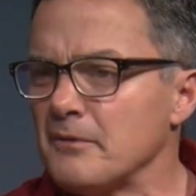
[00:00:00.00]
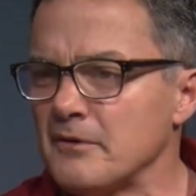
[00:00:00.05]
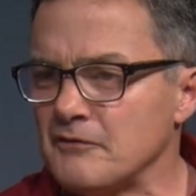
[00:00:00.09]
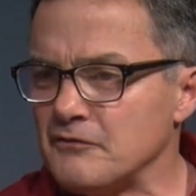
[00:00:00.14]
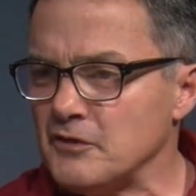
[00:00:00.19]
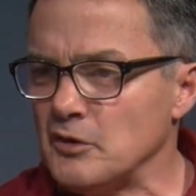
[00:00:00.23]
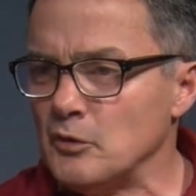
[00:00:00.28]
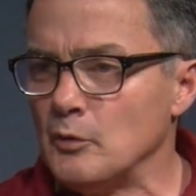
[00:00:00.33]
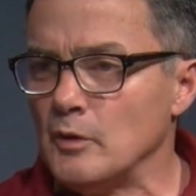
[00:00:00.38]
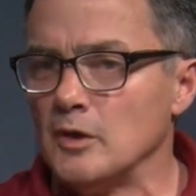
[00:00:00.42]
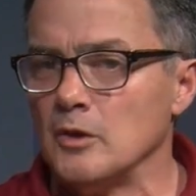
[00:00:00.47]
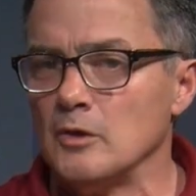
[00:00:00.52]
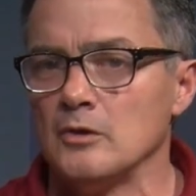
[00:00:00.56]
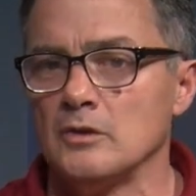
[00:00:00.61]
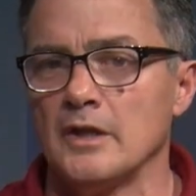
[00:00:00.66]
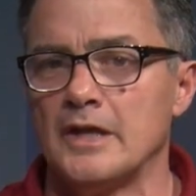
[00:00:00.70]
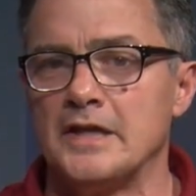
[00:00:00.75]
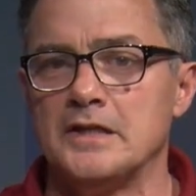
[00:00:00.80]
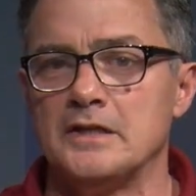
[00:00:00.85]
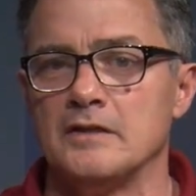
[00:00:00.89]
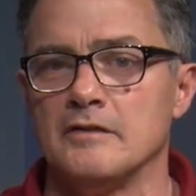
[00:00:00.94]
if you will,
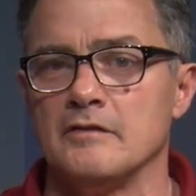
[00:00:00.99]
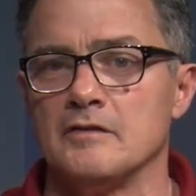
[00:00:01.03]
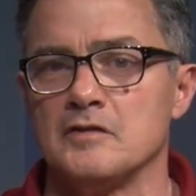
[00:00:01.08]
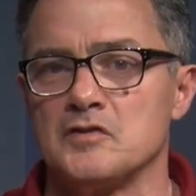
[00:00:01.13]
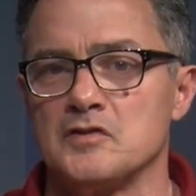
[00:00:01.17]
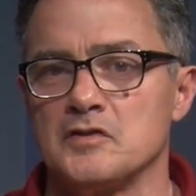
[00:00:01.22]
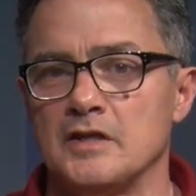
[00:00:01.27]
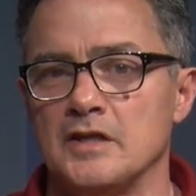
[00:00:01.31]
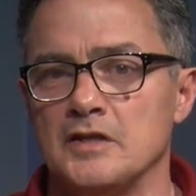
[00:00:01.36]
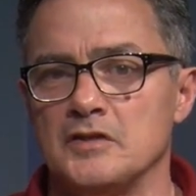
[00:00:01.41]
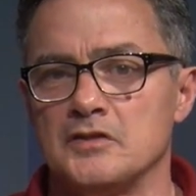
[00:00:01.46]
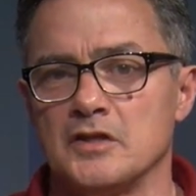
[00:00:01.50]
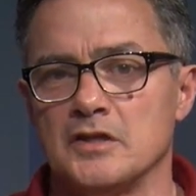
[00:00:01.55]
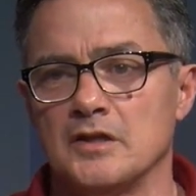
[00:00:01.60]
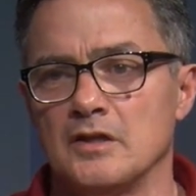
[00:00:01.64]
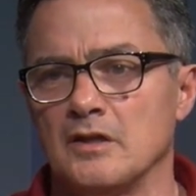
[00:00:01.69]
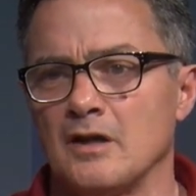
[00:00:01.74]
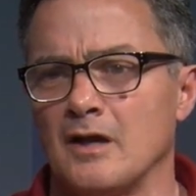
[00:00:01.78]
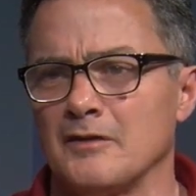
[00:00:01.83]
late in the season. I